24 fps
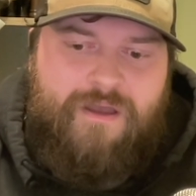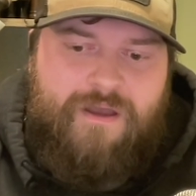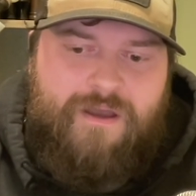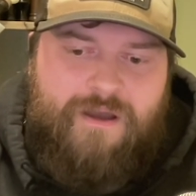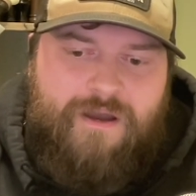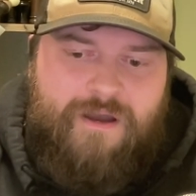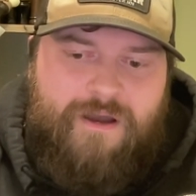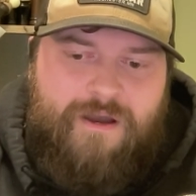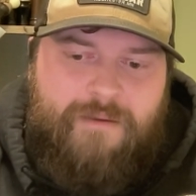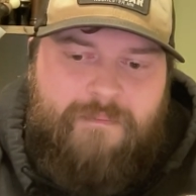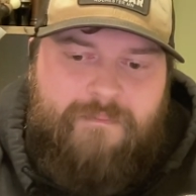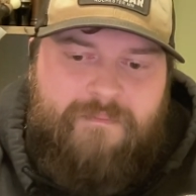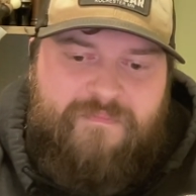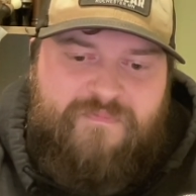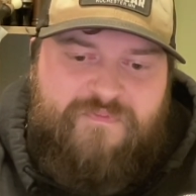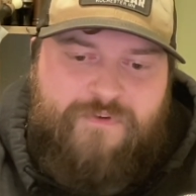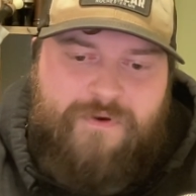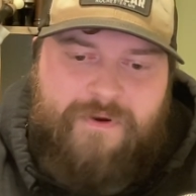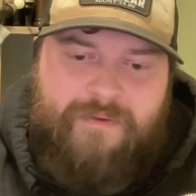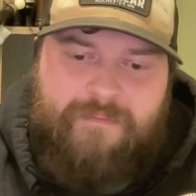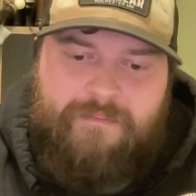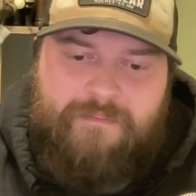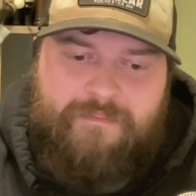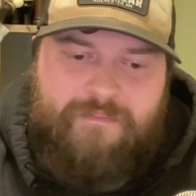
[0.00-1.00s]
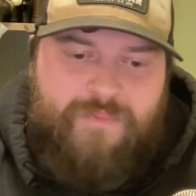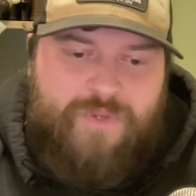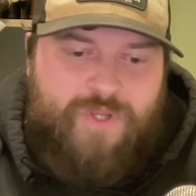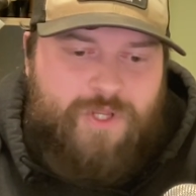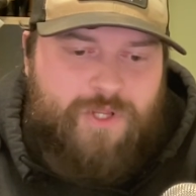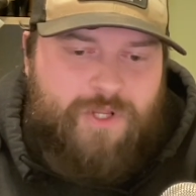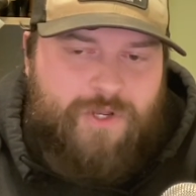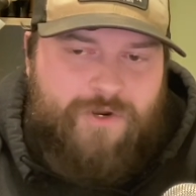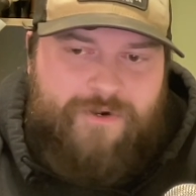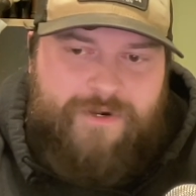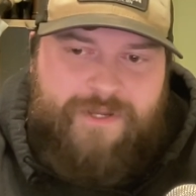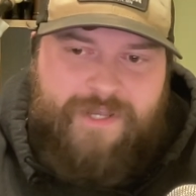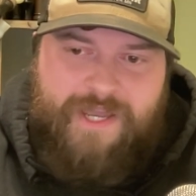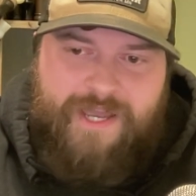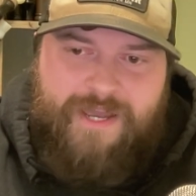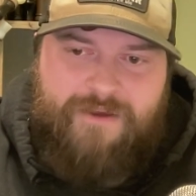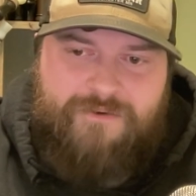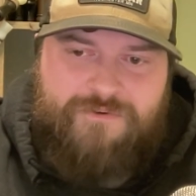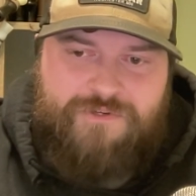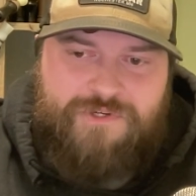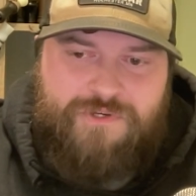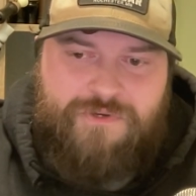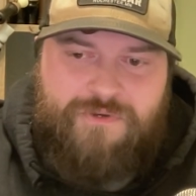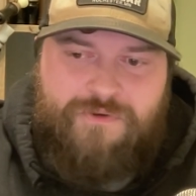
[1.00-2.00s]
From learning how
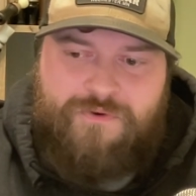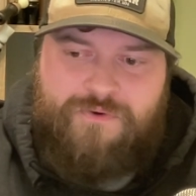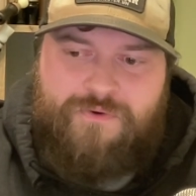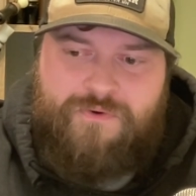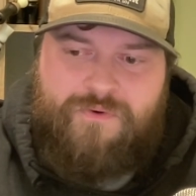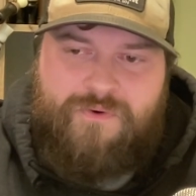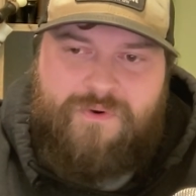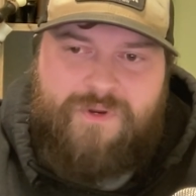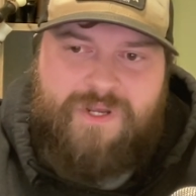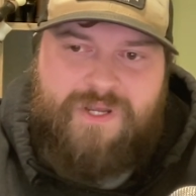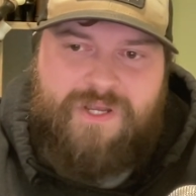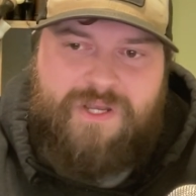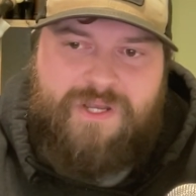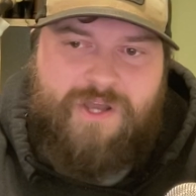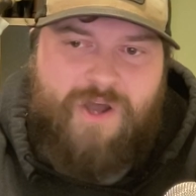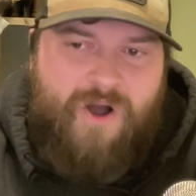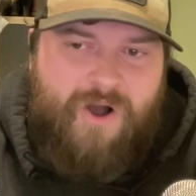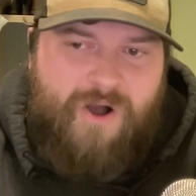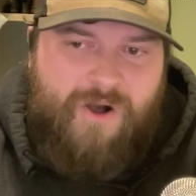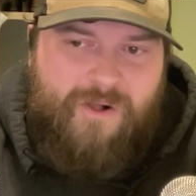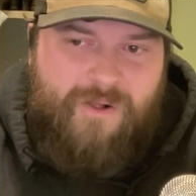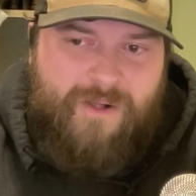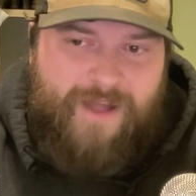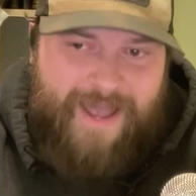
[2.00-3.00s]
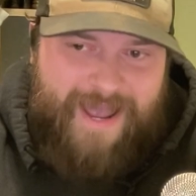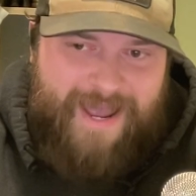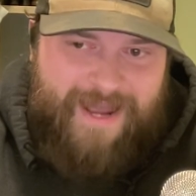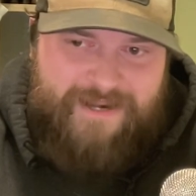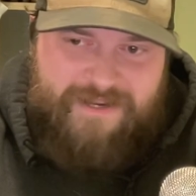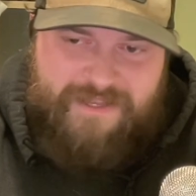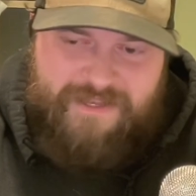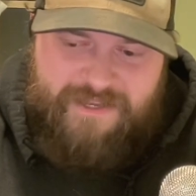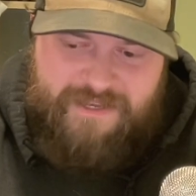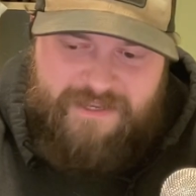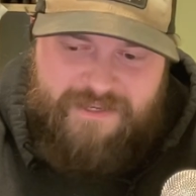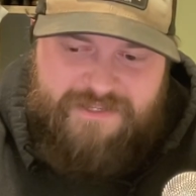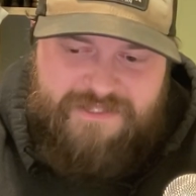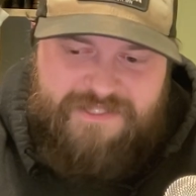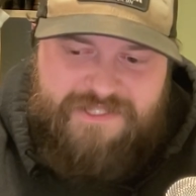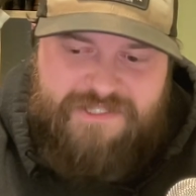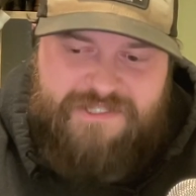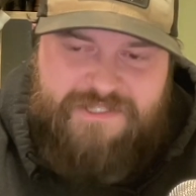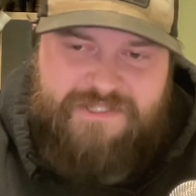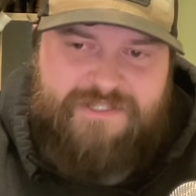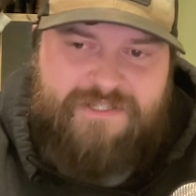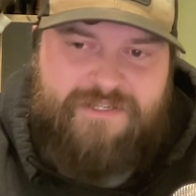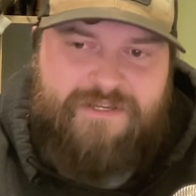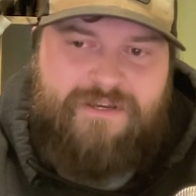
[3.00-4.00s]
to call at
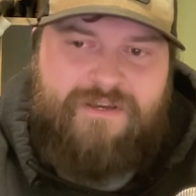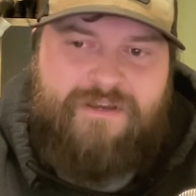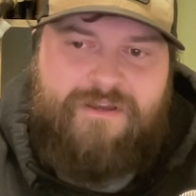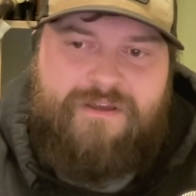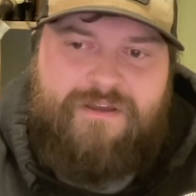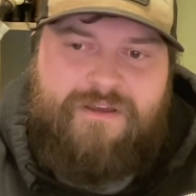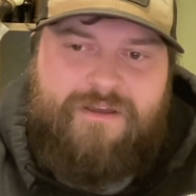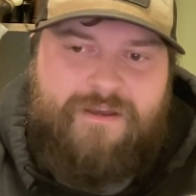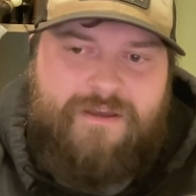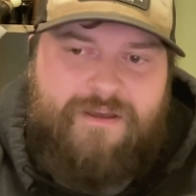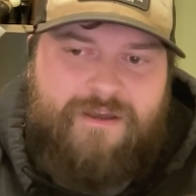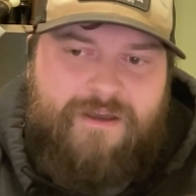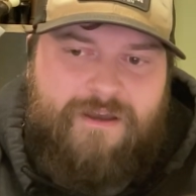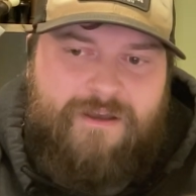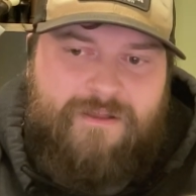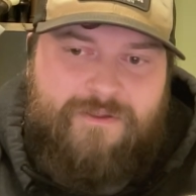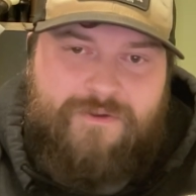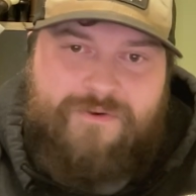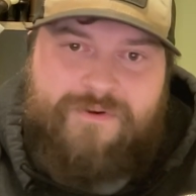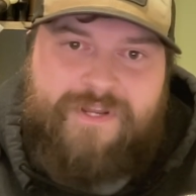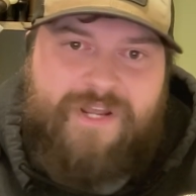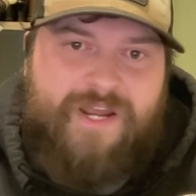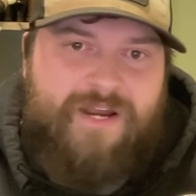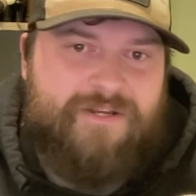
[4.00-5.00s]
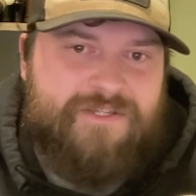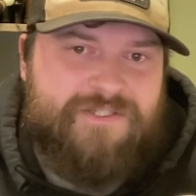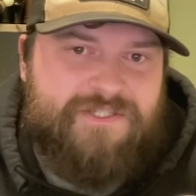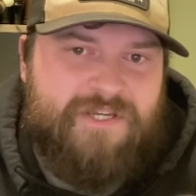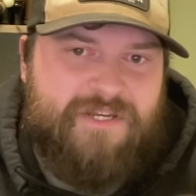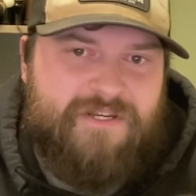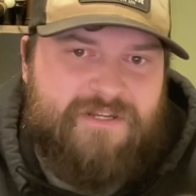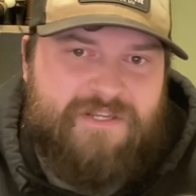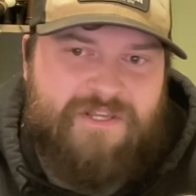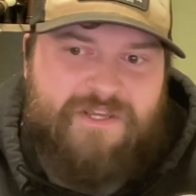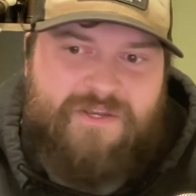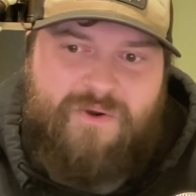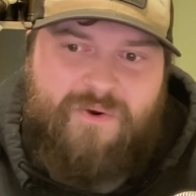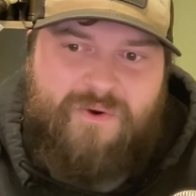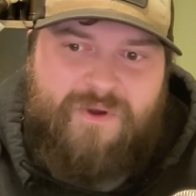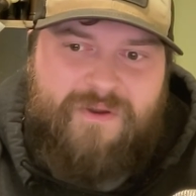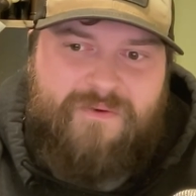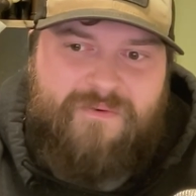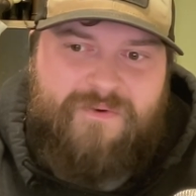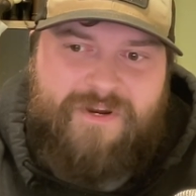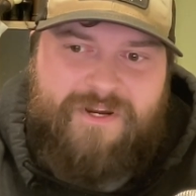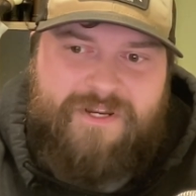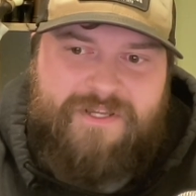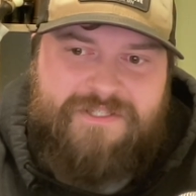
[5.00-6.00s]
geese, learning how to set decoy
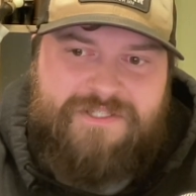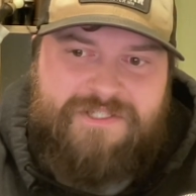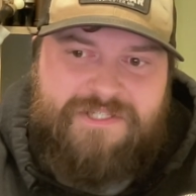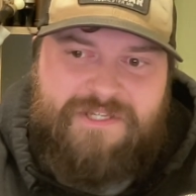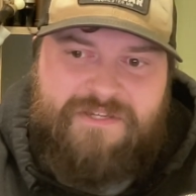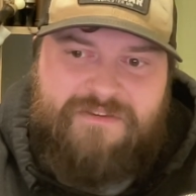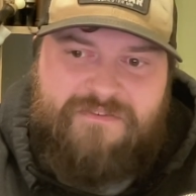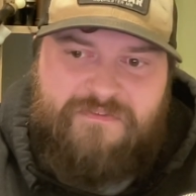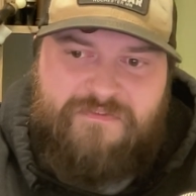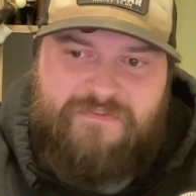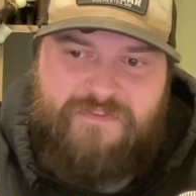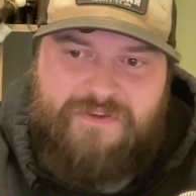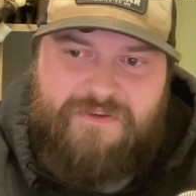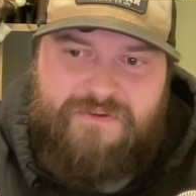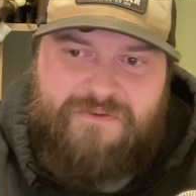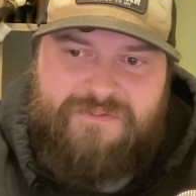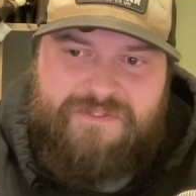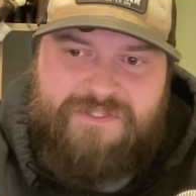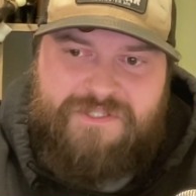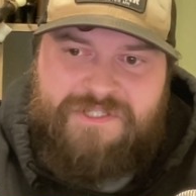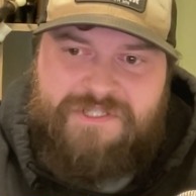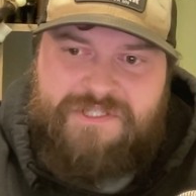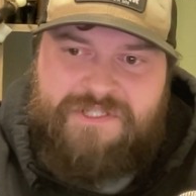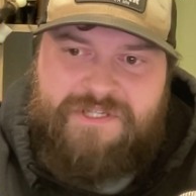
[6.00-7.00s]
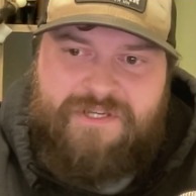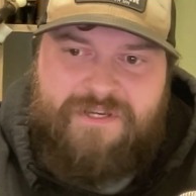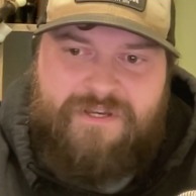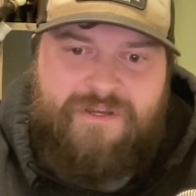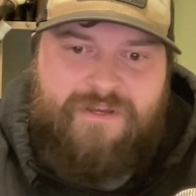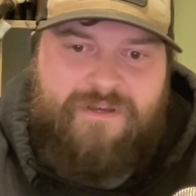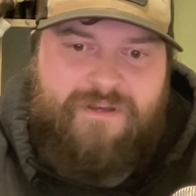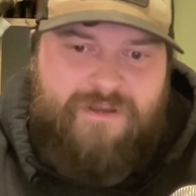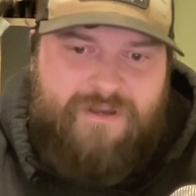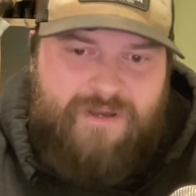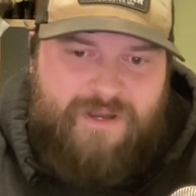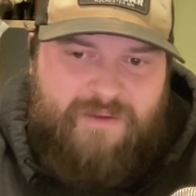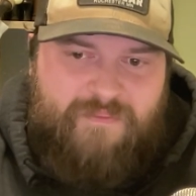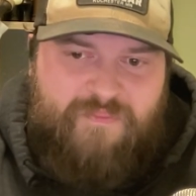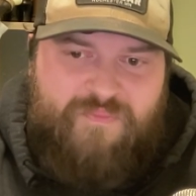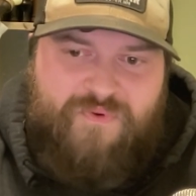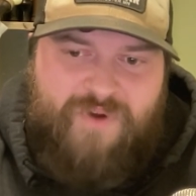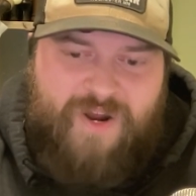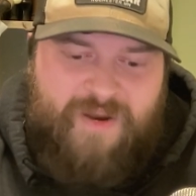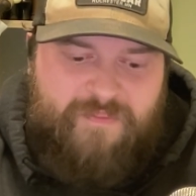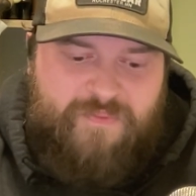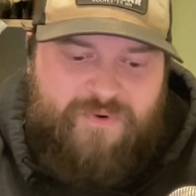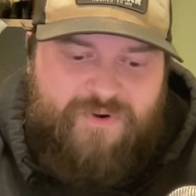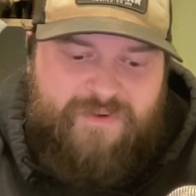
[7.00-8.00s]
rigs in fields, I
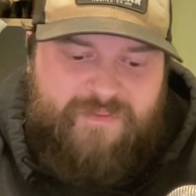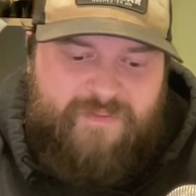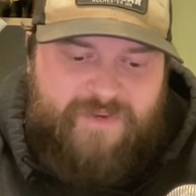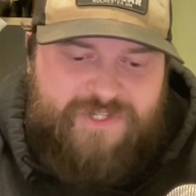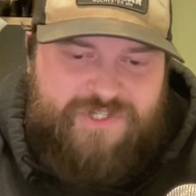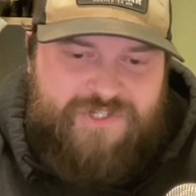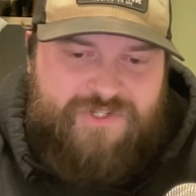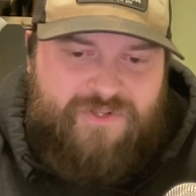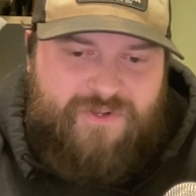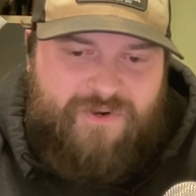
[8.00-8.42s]
pretty much